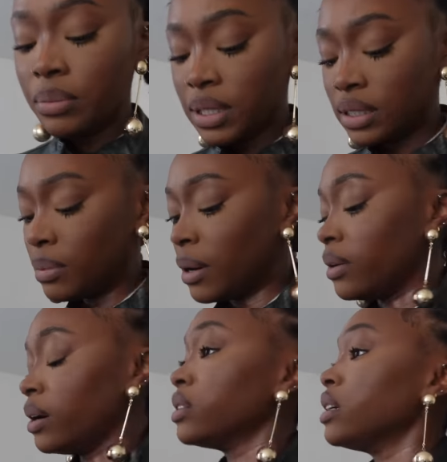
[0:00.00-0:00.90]
me step out
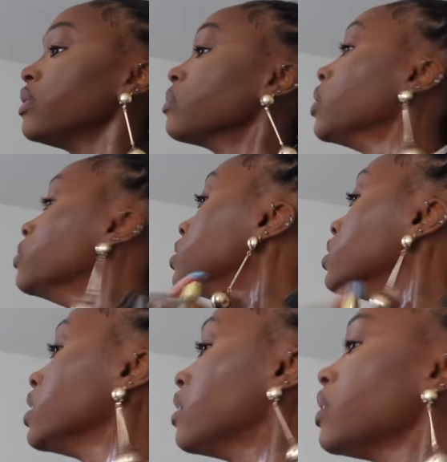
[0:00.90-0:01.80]
now, because I think we can
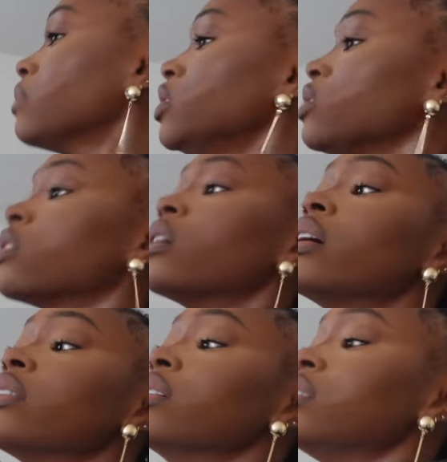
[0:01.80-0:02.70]
see. I think I'm just gonna go
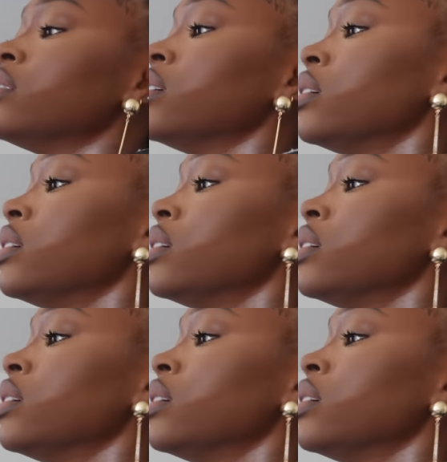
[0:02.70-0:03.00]
like this,